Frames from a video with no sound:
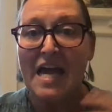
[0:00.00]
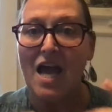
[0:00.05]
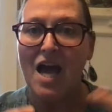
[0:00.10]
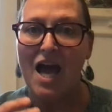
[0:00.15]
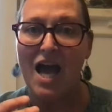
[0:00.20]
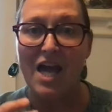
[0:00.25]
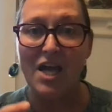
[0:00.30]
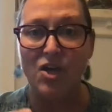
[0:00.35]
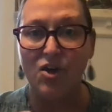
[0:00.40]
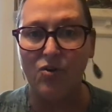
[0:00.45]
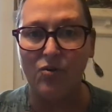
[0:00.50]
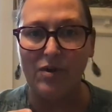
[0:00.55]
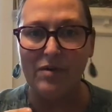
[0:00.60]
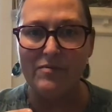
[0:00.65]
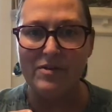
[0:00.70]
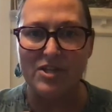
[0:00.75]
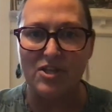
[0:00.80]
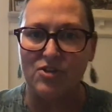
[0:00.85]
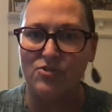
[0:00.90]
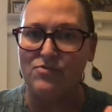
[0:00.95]
I agree
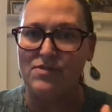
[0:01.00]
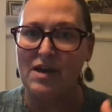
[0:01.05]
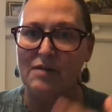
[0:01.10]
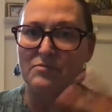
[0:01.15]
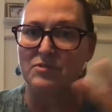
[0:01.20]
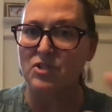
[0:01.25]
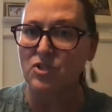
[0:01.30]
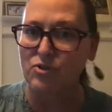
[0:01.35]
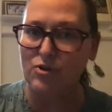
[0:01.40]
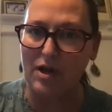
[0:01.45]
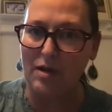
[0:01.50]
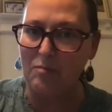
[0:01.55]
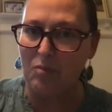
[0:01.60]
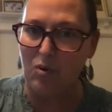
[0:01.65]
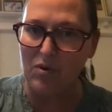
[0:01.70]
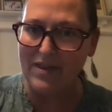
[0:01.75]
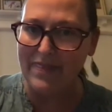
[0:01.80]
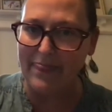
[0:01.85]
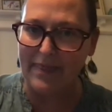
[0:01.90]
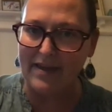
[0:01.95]
with you. That was a great
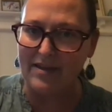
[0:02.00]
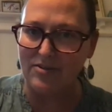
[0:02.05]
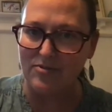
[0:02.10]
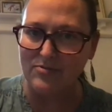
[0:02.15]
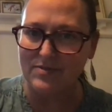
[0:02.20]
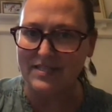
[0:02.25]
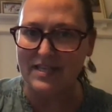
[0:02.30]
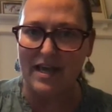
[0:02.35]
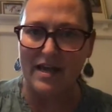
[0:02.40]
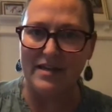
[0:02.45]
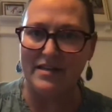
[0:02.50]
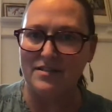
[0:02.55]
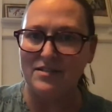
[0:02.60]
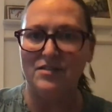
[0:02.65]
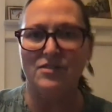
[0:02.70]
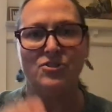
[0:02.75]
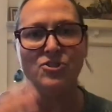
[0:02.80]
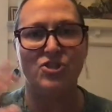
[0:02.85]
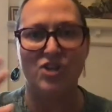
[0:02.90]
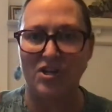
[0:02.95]
point that you said,
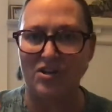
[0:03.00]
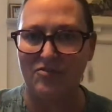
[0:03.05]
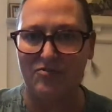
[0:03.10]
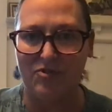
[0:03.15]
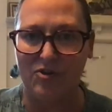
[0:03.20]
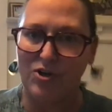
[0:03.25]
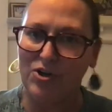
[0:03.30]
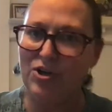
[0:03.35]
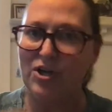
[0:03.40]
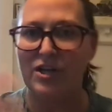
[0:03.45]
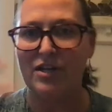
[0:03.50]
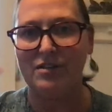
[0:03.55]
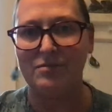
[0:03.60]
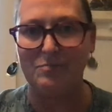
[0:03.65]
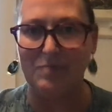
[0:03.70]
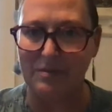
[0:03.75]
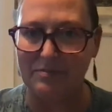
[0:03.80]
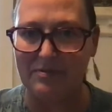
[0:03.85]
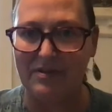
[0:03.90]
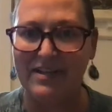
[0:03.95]
Jennifer, and
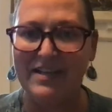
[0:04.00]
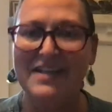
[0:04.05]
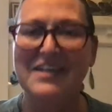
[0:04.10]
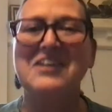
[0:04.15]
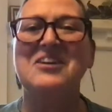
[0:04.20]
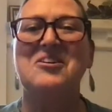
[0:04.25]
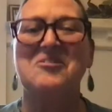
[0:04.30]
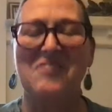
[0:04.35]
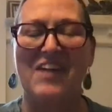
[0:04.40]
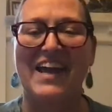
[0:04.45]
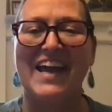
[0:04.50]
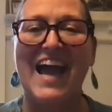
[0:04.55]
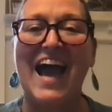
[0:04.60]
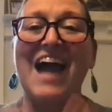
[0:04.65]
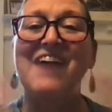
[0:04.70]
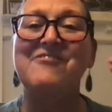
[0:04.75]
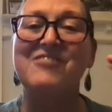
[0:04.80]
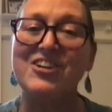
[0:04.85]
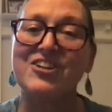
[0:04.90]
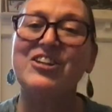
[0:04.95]
right? I
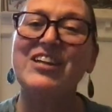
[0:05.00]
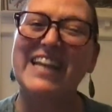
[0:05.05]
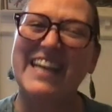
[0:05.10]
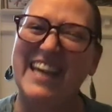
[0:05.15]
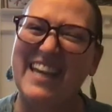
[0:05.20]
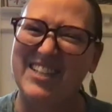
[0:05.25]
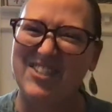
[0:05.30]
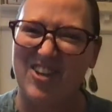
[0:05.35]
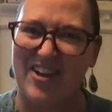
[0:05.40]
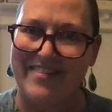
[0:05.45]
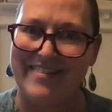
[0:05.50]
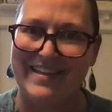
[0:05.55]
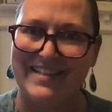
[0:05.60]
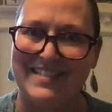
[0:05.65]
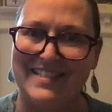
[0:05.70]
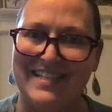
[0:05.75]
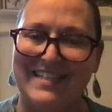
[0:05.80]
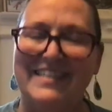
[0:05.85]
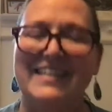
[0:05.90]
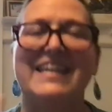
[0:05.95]
want you to engage
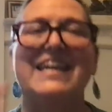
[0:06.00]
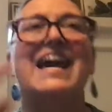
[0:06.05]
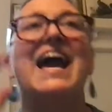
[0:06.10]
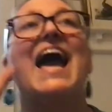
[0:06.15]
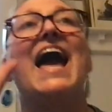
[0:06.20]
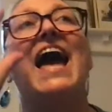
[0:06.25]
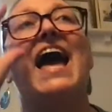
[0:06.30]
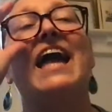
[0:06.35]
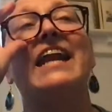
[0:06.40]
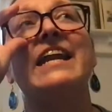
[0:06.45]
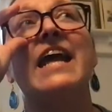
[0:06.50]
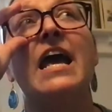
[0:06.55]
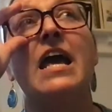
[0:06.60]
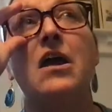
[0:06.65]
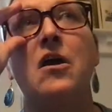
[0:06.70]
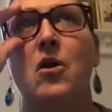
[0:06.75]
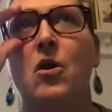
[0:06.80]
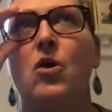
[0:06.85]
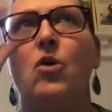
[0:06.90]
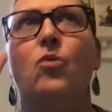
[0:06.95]
authentically. And
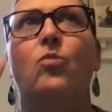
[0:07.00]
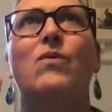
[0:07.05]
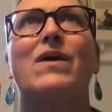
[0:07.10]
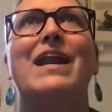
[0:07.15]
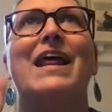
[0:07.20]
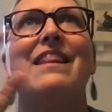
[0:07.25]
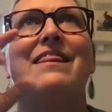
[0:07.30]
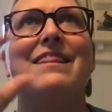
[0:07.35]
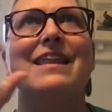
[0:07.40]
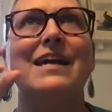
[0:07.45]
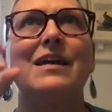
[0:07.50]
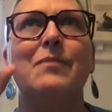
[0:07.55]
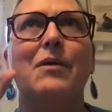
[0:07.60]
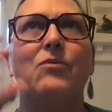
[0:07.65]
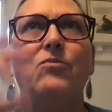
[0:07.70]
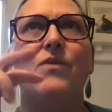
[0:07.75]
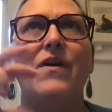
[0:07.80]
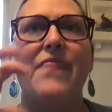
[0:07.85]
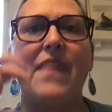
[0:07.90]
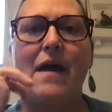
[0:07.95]
when I think about
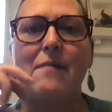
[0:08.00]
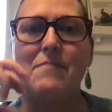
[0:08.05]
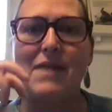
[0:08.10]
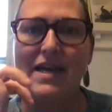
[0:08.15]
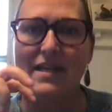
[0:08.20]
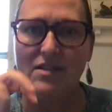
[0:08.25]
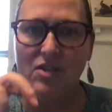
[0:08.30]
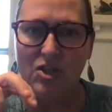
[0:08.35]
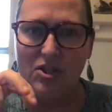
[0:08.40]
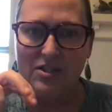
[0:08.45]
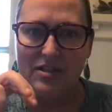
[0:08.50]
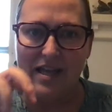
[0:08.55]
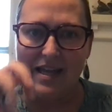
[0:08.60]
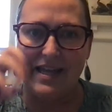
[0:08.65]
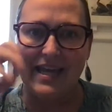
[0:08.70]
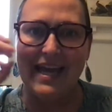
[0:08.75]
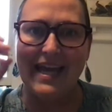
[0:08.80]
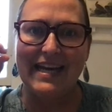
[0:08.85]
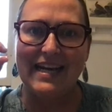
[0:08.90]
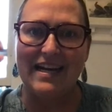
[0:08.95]
what that might look like
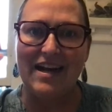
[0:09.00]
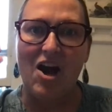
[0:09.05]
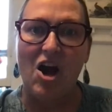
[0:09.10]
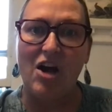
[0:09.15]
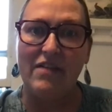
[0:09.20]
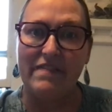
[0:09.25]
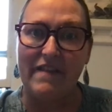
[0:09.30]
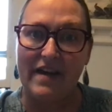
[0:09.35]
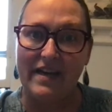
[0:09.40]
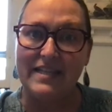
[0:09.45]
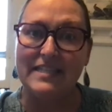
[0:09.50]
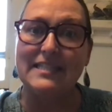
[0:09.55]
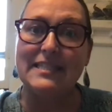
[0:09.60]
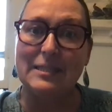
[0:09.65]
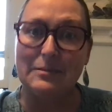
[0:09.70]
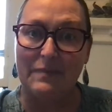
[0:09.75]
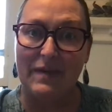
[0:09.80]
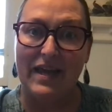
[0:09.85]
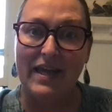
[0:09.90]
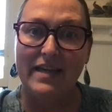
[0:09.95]
in an online
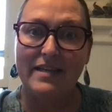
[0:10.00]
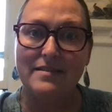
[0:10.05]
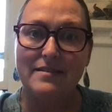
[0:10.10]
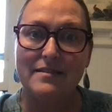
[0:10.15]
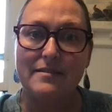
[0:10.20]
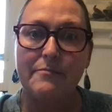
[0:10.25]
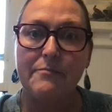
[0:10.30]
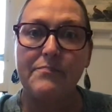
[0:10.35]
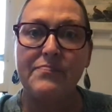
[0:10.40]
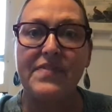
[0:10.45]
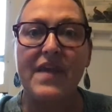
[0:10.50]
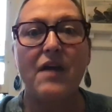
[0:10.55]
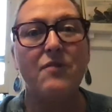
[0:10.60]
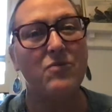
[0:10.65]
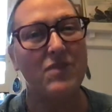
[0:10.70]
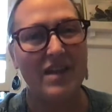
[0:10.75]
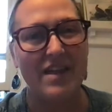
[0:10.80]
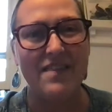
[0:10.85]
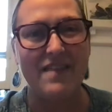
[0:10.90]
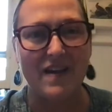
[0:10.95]
space, I
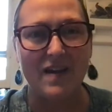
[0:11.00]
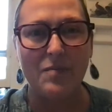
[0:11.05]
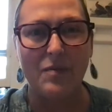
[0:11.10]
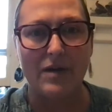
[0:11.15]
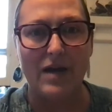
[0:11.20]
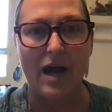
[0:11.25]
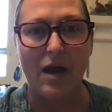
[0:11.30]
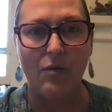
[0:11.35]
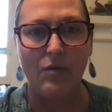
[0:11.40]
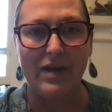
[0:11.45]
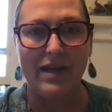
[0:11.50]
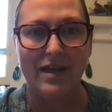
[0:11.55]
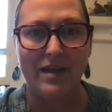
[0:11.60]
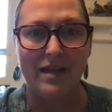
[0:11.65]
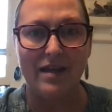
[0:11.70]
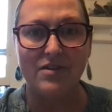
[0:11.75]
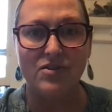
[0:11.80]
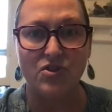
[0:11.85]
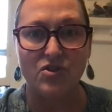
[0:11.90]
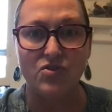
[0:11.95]
really think about how we
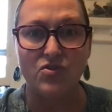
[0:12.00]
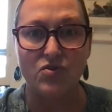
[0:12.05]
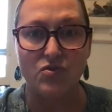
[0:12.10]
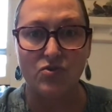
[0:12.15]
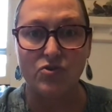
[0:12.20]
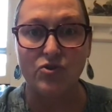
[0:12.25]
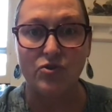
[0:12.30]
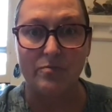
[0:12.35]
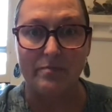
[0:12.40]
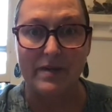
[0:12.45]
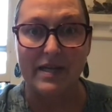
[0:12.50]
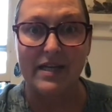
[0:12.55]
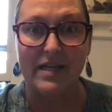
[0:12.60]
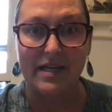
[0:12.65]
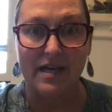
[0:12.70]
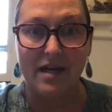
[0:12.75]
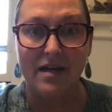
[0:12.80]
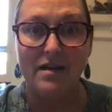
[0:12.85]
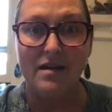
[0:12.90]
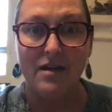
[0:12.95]
engage in social
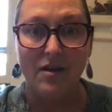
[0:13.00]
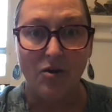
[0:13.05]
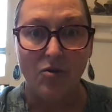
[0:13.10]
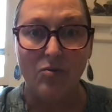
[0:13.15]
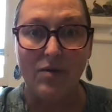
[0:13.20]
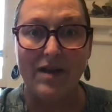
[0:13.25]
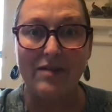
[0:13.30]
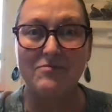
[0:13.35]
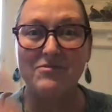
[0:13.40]
media, right?